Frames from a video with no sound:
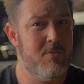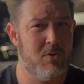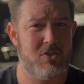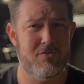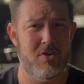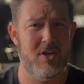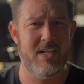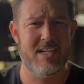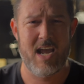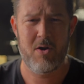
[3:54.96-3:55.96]
what's the fun
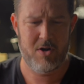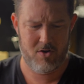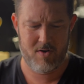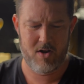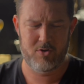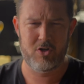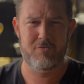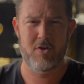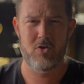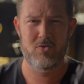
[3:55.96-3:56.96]
in carrying around your
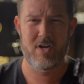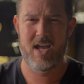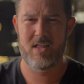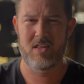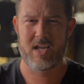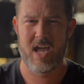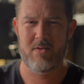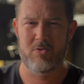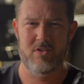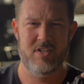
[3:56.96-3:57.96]
phone and the
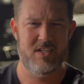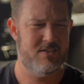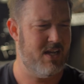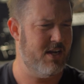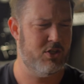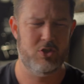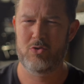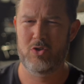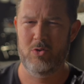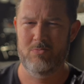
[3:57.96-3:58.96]
camera the entire shoot
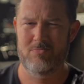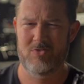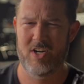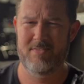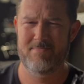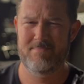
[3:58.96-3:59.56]
too, right?